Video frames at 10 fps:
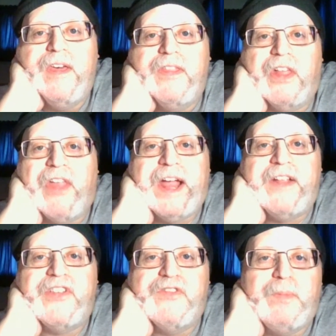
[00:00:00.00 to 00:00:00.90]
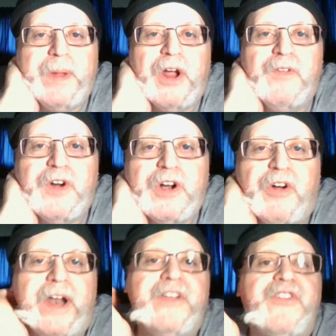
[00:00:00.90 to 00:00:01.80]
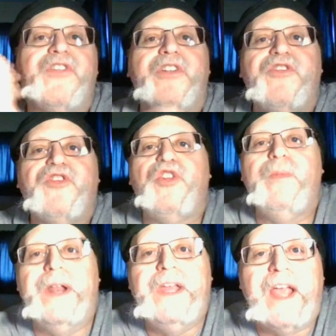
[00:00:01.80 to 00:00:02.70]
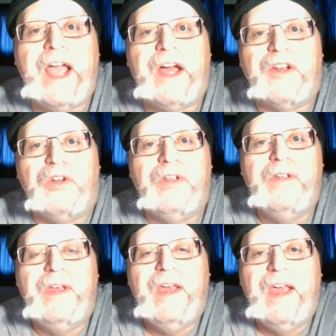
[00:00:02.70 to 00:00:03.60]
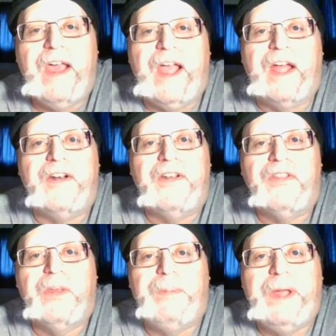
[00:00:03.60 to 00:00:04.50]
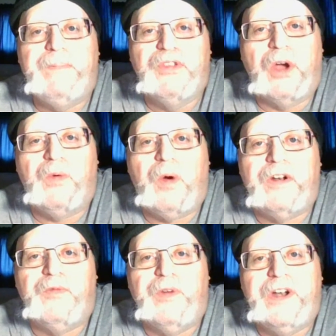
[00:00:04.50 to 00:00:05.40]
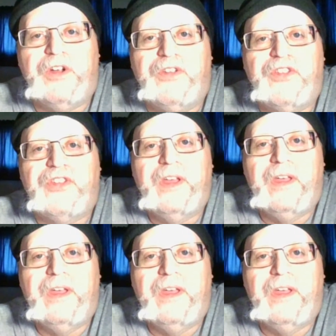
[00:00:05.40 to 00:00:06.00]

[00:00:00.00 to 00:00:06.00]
The lands have been overgrazed, there's too many cattle, and the people don't want to reduce,